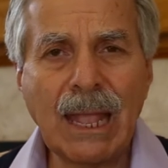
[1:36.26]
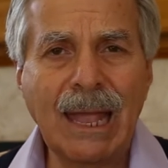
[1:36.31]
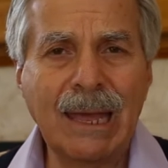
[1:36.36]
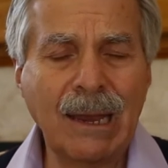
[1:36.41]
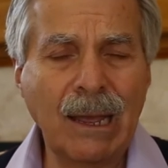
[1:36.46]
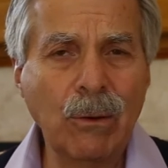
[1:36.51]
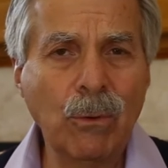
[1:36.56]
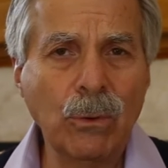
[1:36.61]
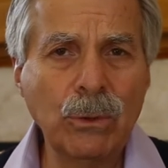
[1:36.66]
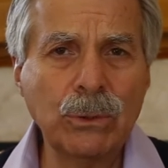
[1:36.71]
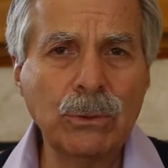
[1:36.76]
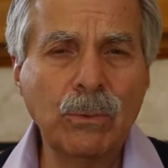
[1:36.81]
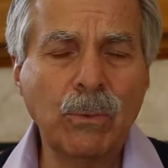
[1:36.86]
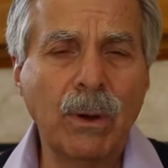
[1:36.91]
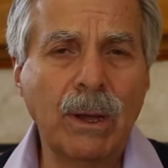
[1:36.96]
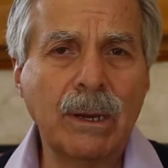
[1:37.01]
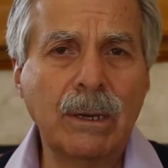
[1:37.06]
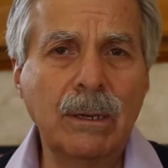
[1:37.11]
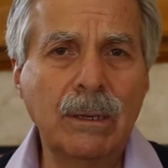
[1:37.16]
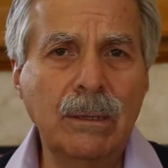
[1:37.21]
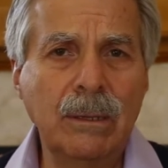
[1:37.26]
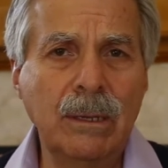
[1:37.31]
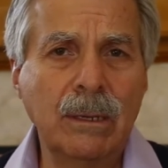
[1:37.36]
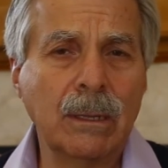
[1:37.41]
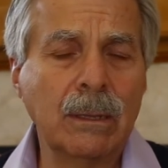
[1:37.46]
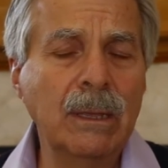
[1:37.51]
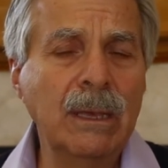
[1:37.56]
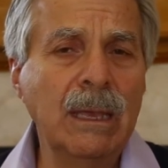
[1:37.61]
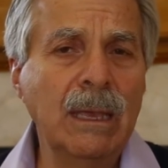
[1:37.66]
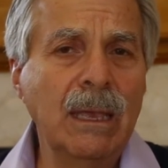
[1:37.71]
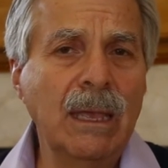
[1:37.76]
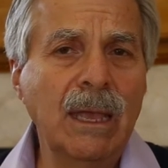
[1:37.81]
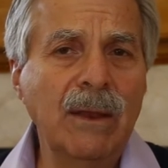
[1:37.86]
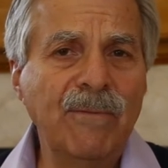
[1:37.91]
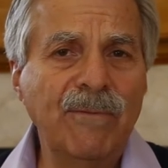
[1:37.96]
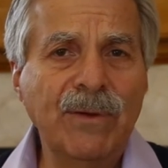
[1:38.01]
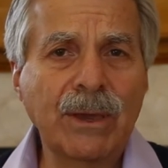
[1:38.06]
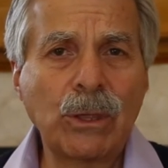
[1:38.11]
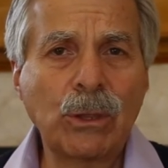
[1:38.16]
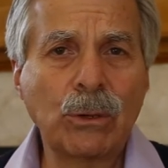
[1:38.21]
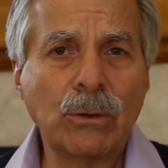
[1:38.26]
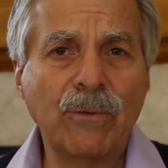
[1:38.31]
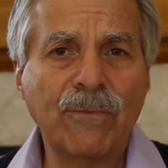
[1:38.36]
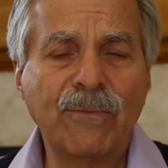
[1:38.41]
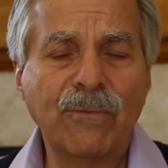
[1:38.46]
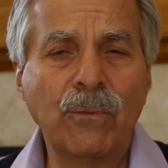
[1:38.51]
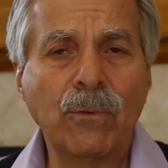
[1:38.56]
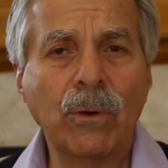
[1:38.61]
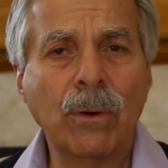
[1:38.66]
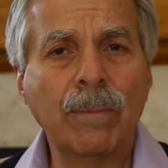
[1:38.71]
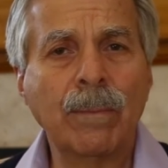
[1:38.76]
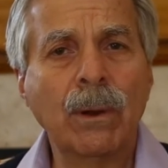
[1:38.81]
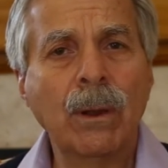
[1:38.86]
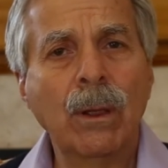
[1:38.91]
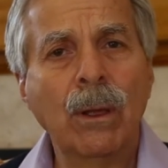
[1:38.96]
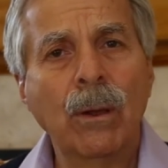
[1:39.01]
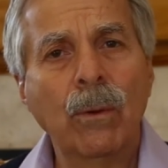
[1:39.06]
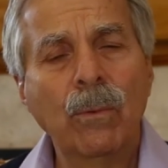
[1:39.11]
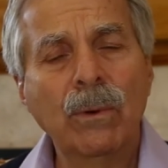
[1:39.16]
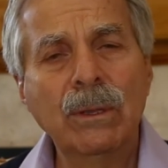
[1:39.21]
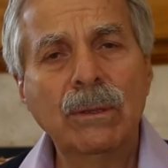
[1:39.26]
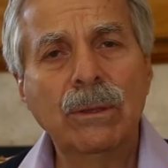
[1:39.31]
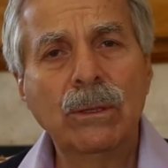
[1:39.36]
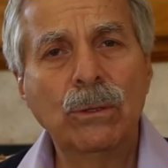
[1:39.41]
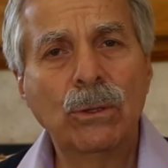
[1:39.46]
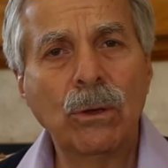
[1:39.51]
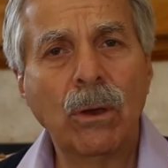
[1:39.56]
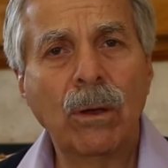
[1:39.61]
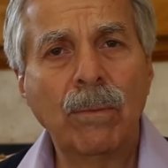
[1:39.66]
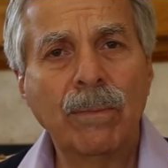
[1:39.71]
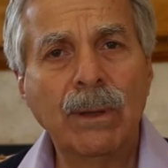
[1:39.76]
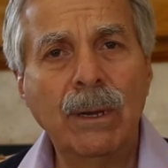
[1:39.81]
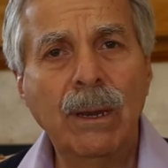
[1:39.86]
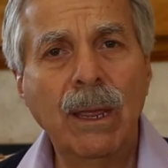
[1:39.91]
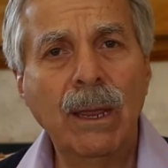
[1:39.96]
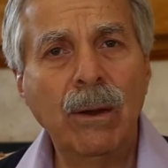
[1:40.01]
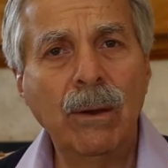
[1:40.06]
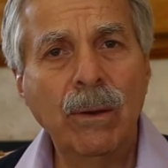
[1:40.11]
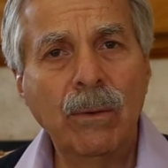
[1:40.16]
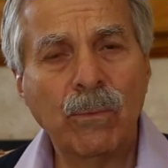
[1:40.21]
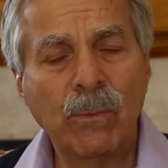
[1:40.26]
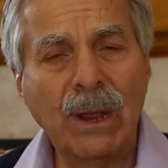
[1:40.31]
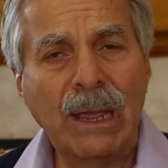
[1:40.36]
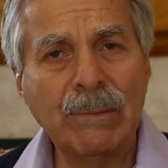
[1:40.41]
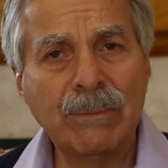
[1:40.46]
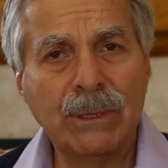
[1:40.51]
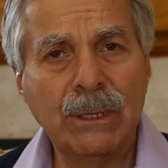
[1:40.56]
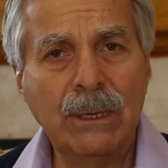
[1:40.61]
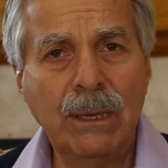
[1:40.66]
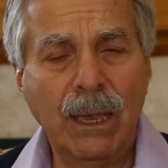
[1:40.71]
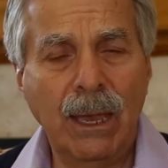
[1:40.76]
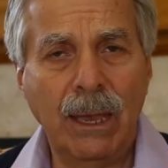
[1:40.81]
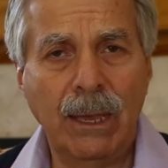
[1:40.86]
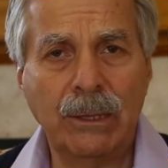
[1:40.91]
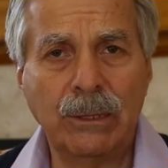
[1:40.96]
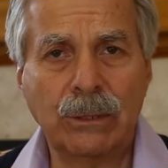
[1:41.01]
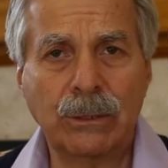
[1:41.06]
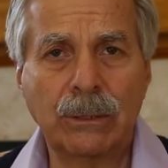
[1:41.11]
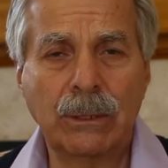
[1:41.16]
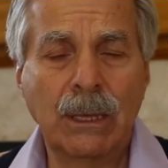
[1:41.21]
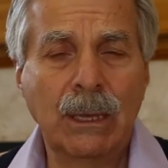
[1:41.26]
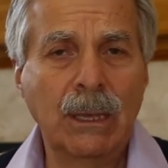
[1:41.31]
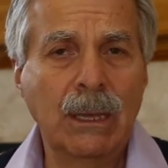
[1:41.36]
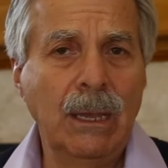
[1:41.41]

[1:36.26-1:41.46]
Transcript: and I also wanted to deal in fictional form with the JonBenet Ramsey case.